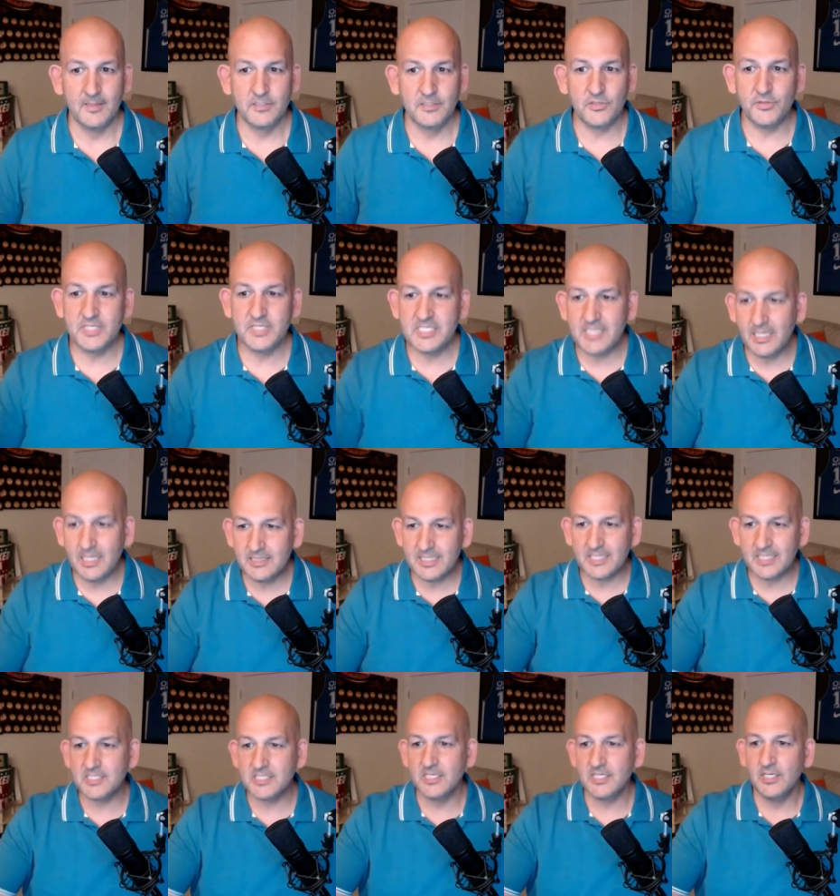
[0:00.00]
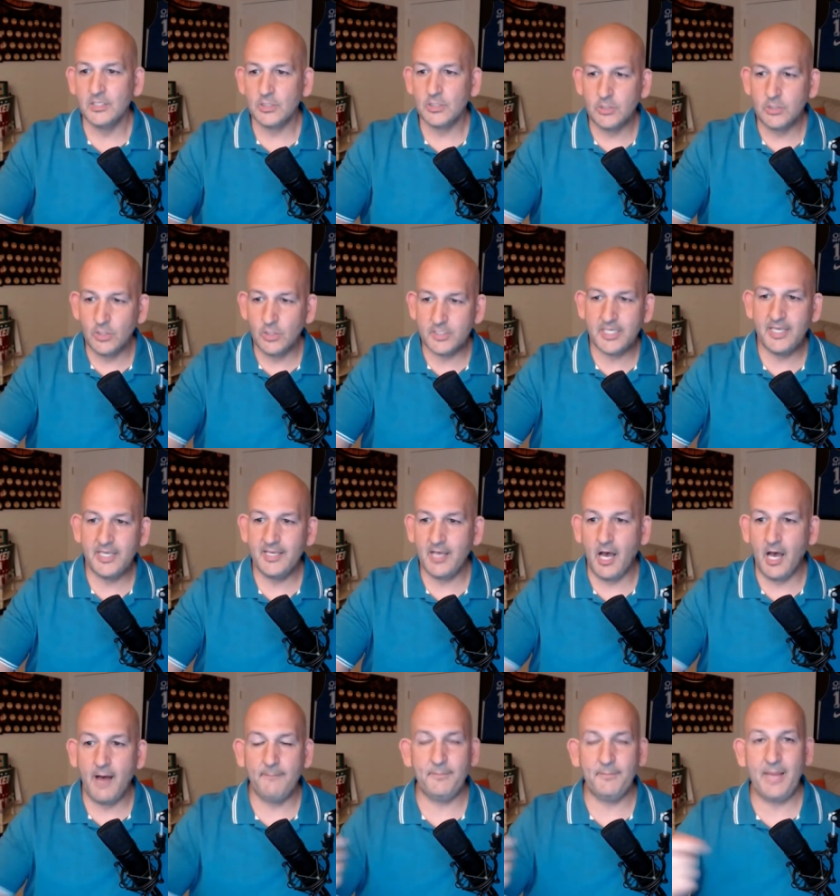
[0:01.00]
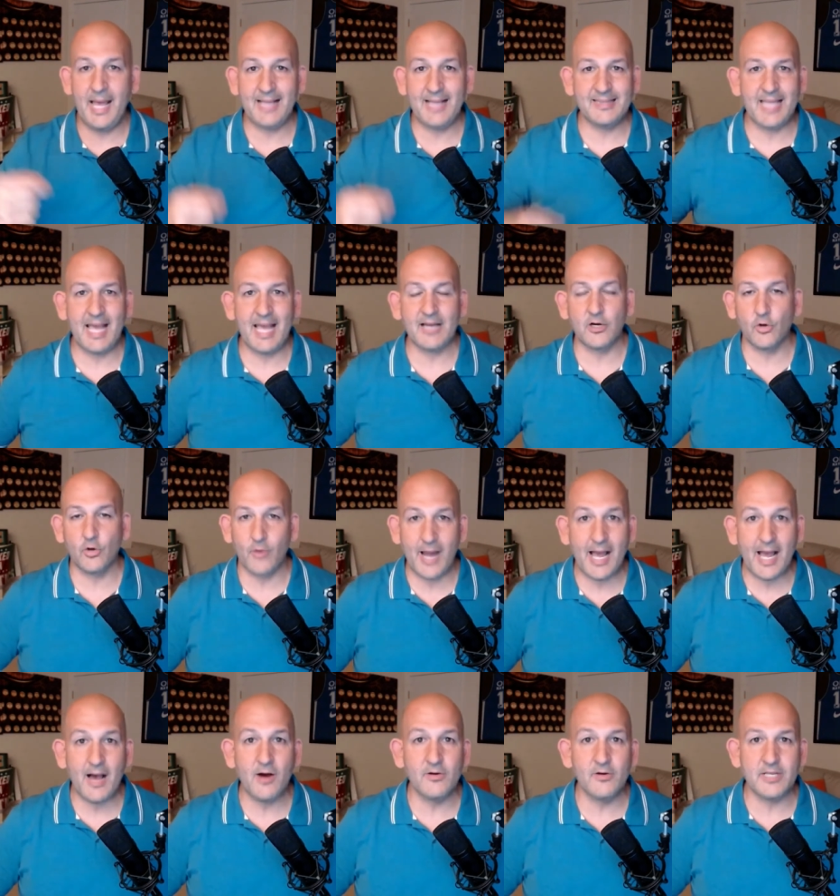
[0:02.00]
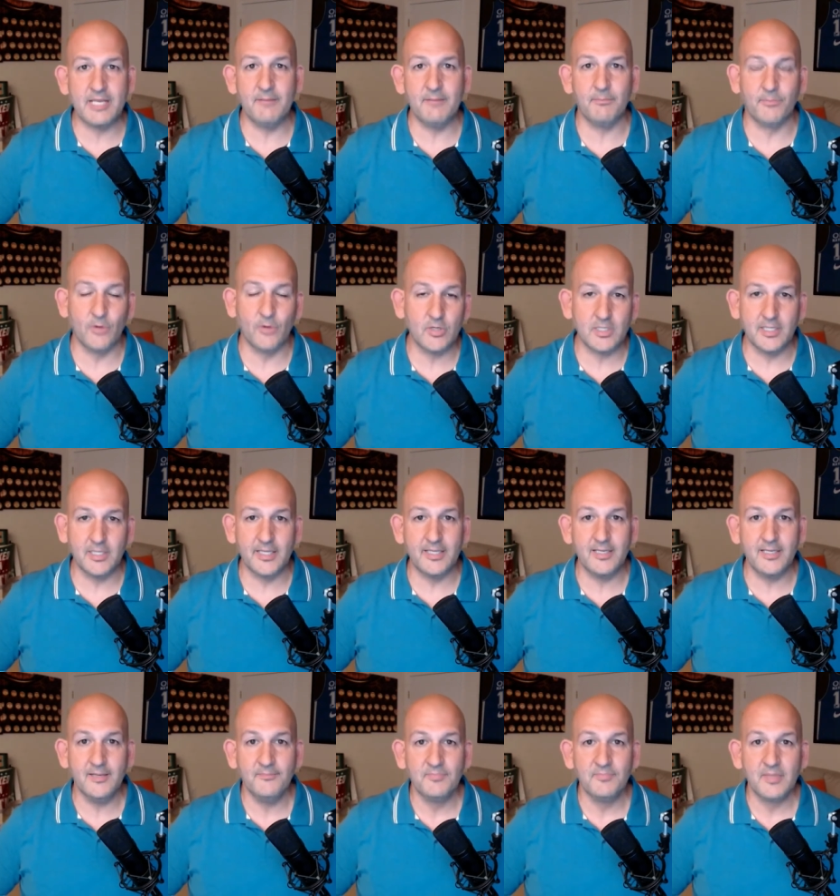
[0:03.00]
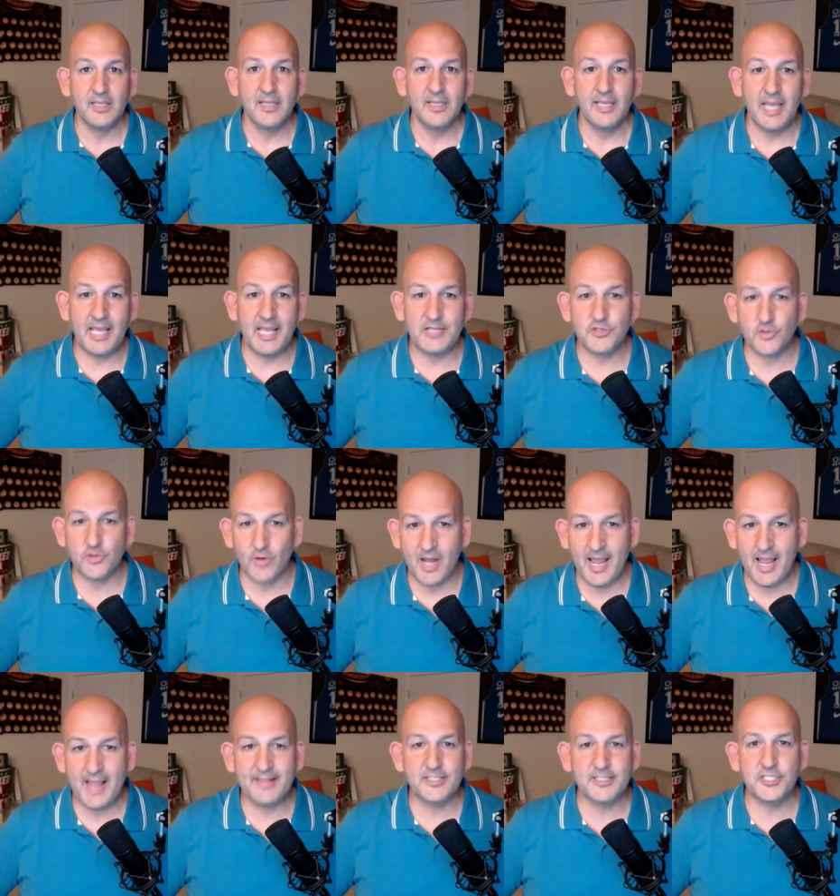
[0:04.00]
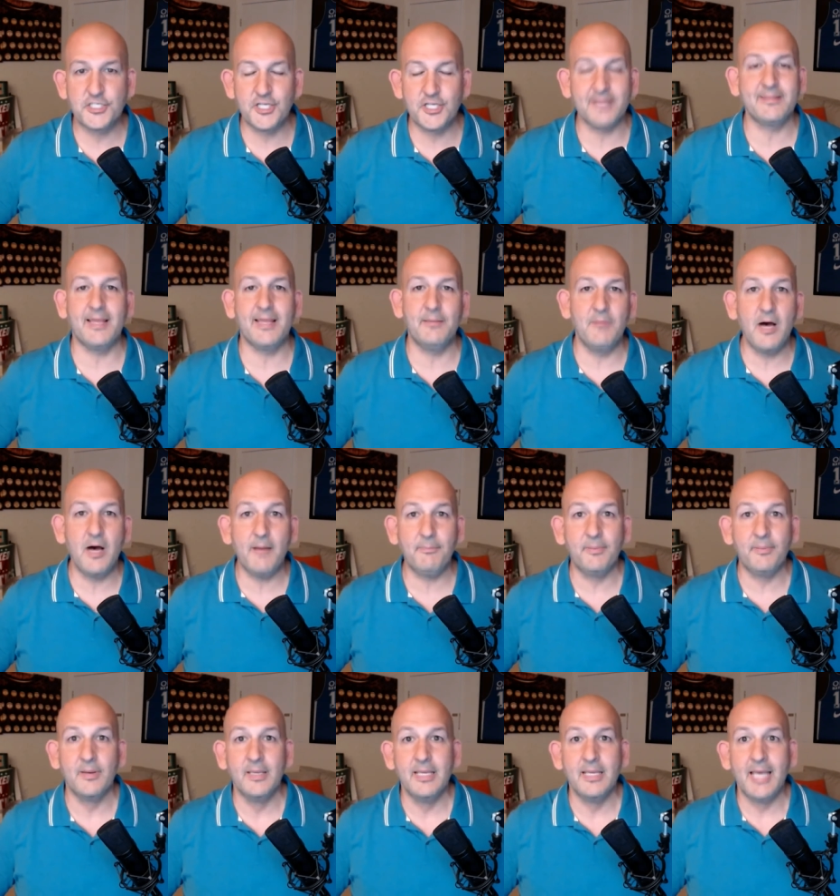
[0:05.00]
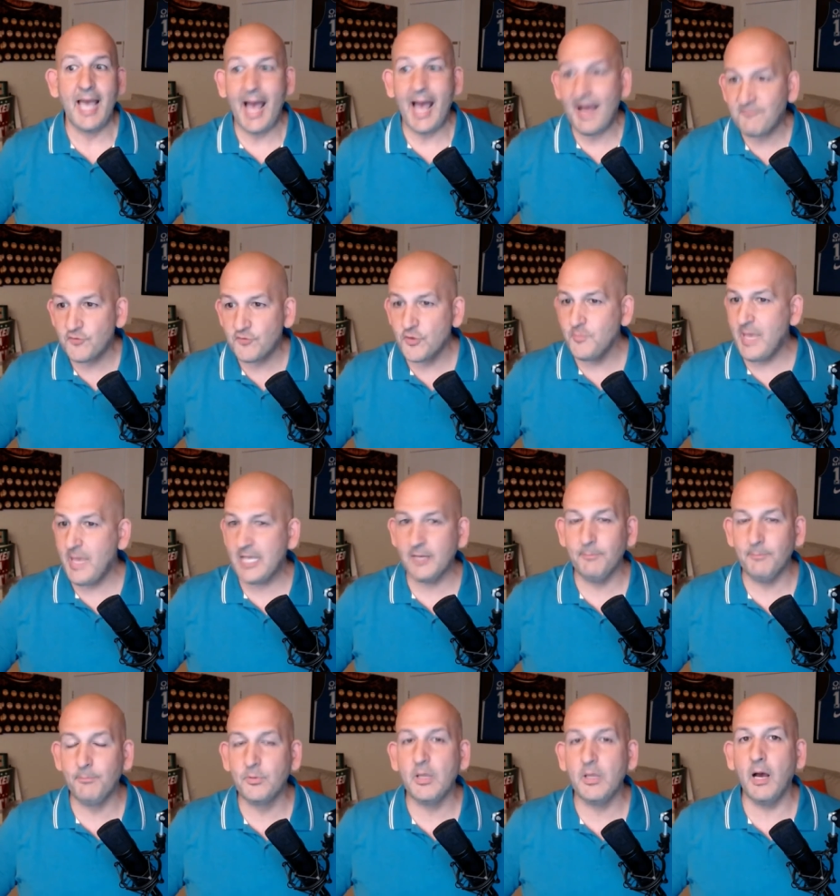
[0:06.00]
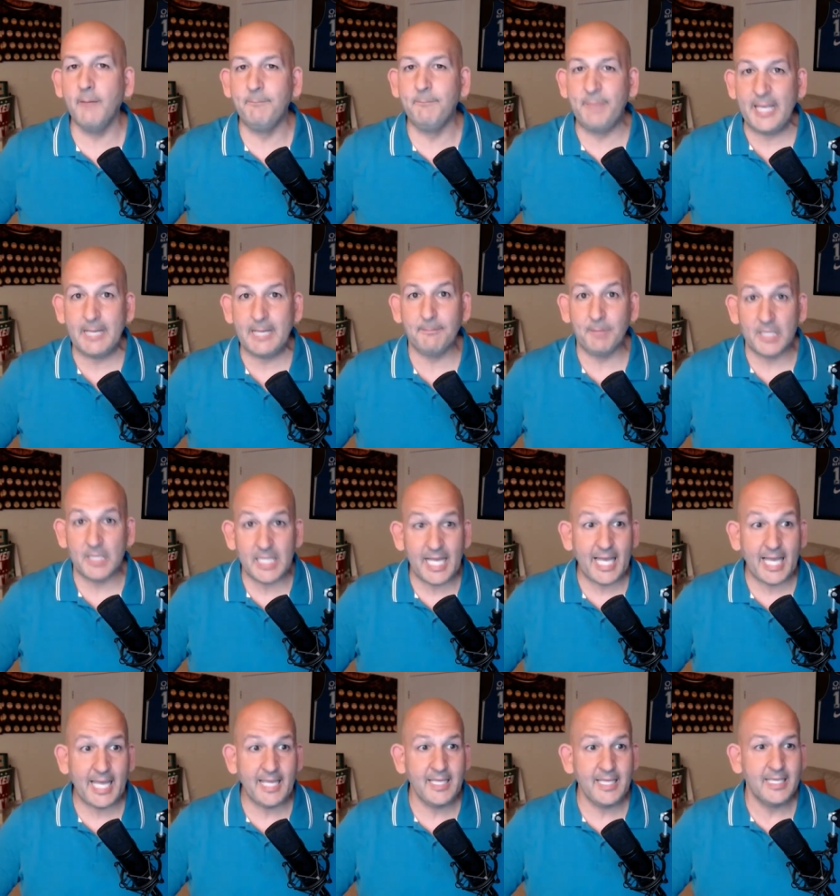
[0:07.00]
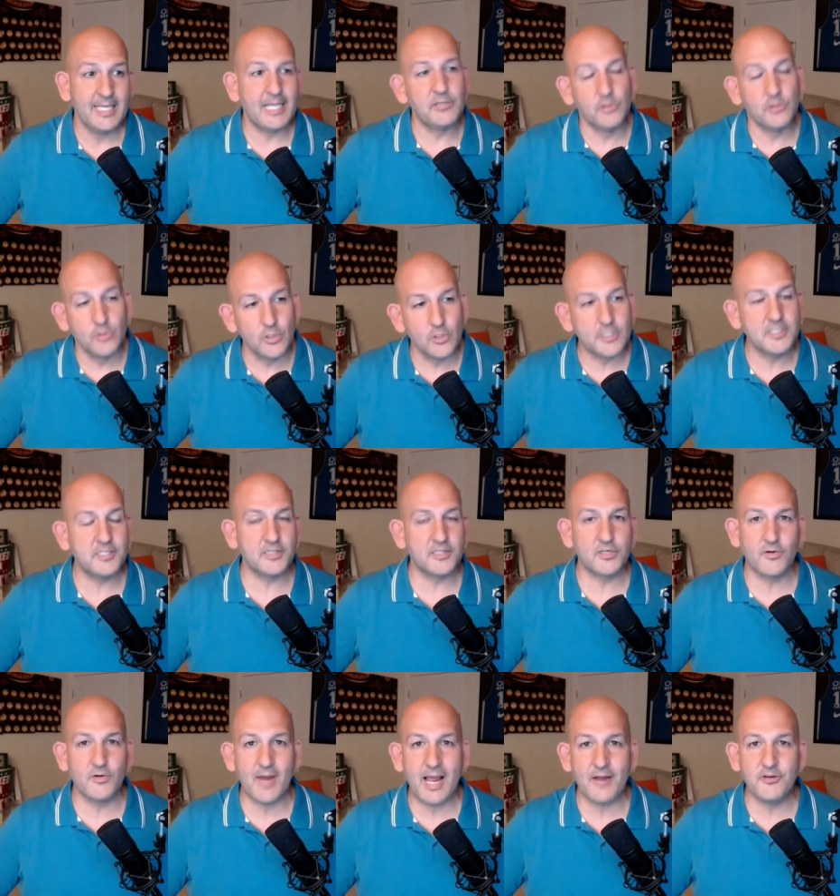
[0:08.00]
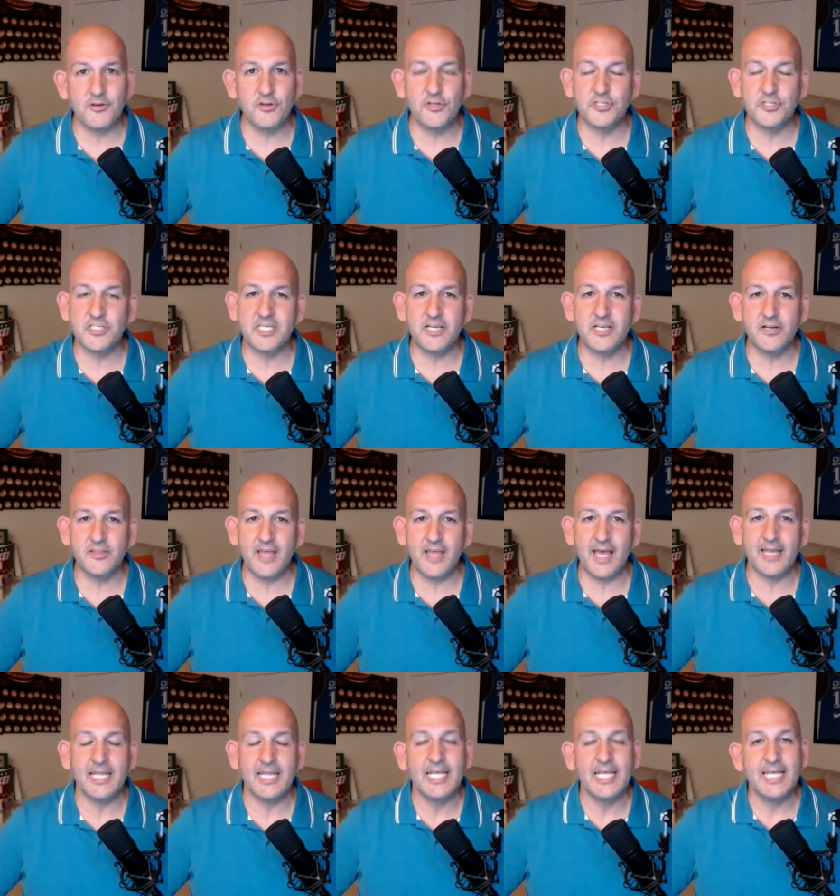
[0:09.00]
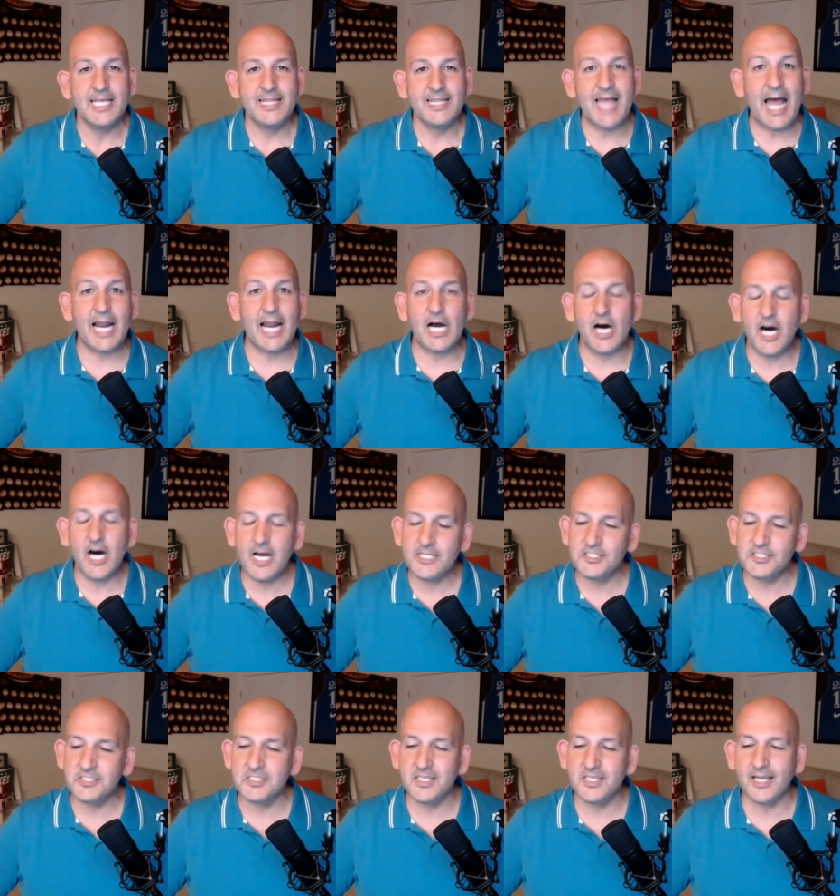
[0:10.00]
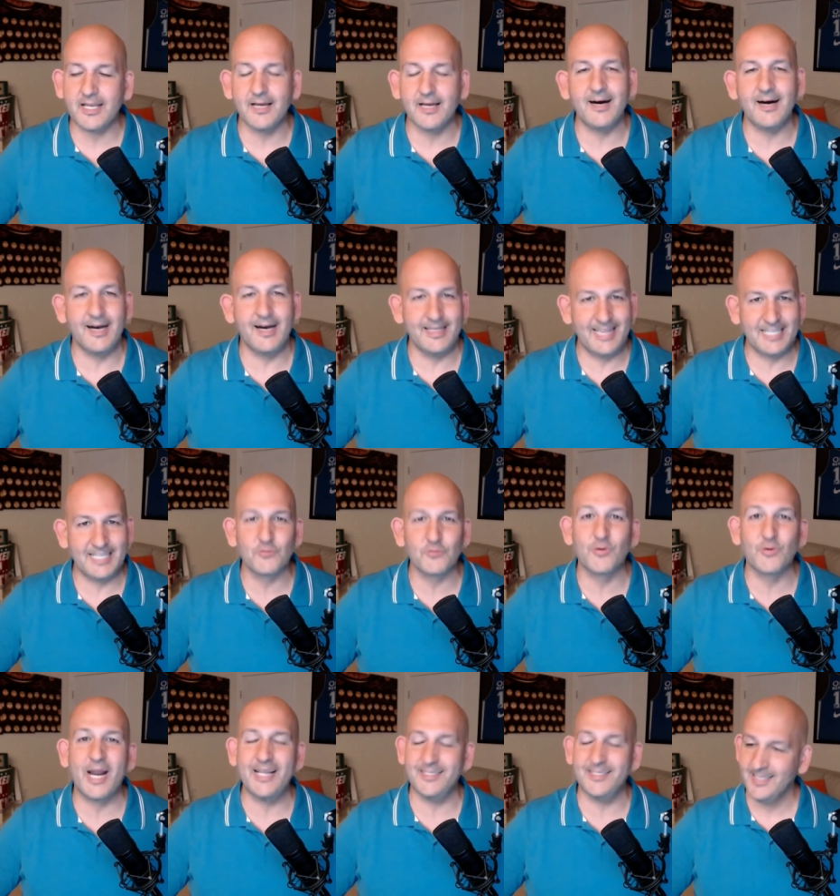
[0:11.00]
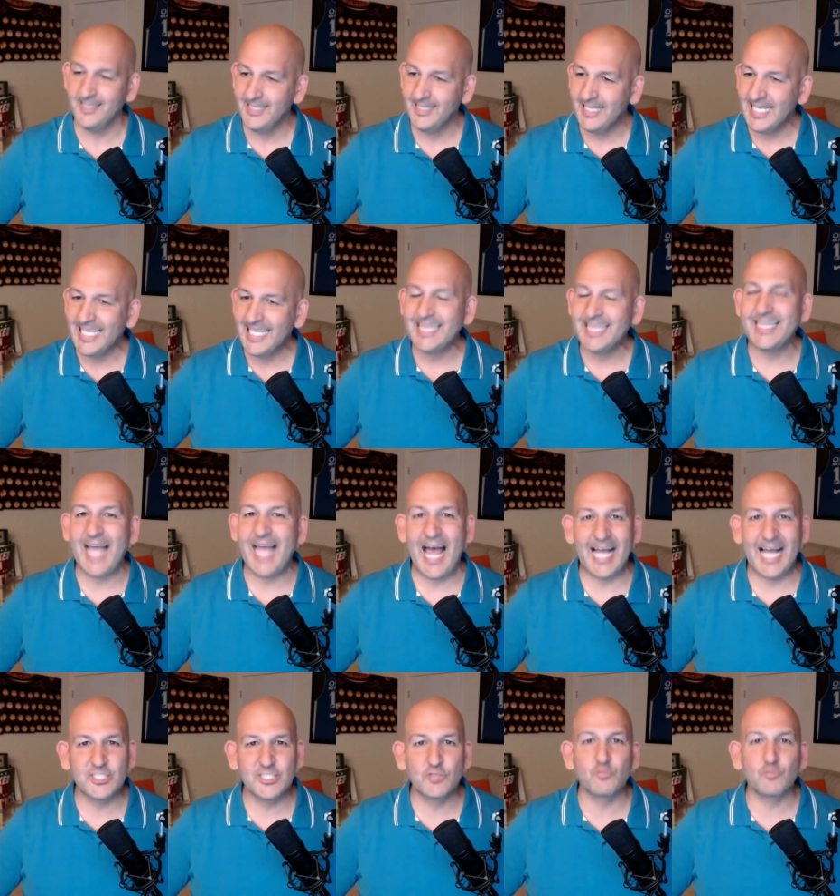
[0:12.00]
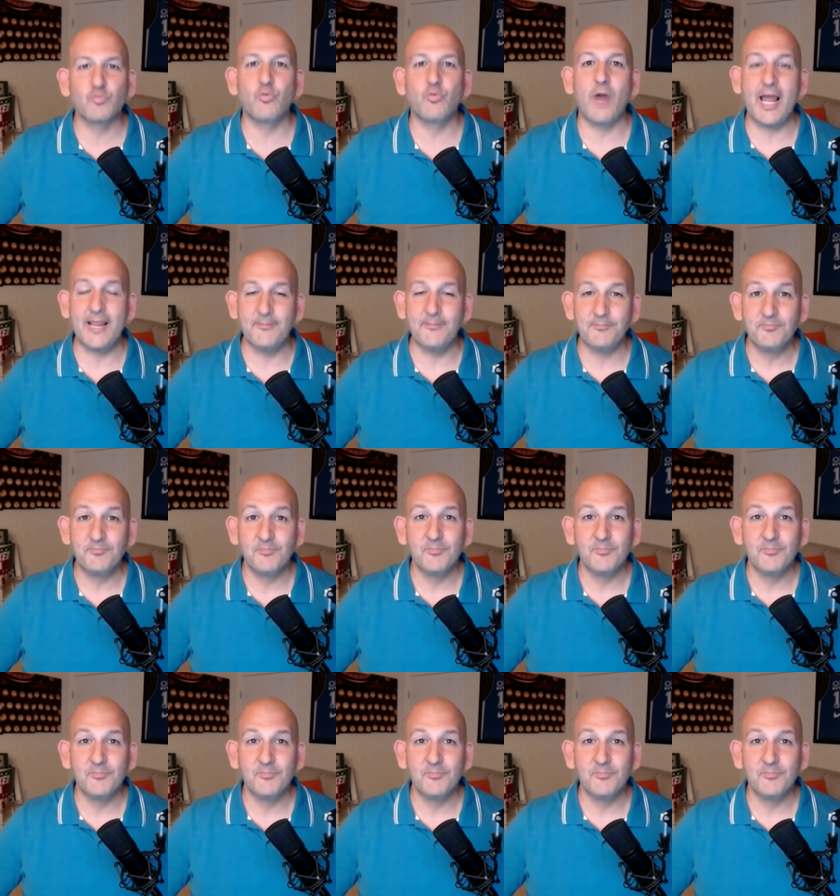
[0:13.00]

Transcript: So the Celtics looking up at that crowd in Brooklyn and trying to shut them up. After you make a, a big play and you look into the crowd and you just hear that, that hush, it's like, oh, that's right. That's right.